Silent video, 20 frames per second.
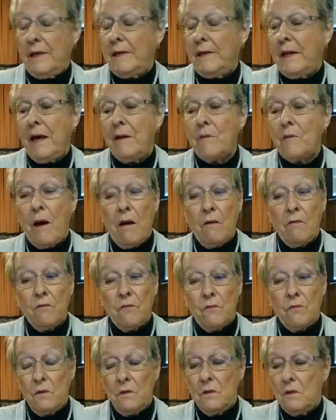And I'm
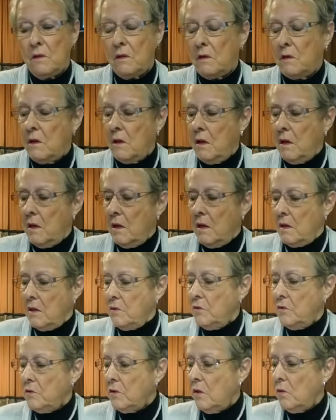awful.
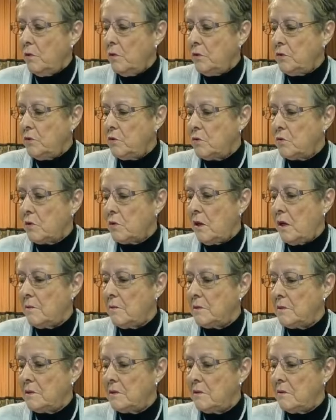You know, when you're
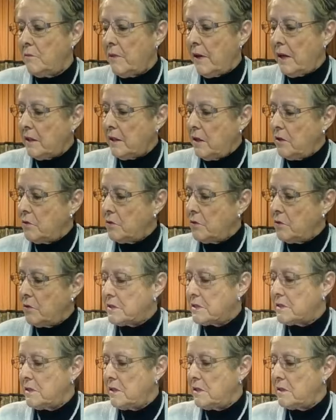coming back here,
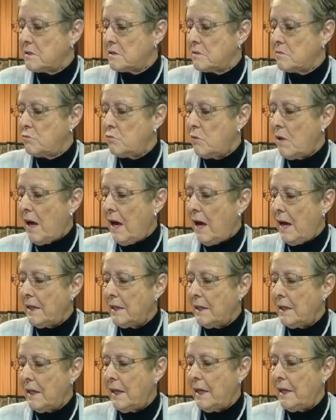it says right
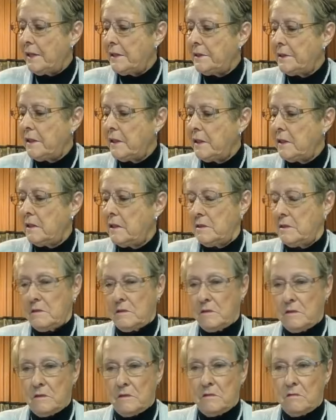lane ends.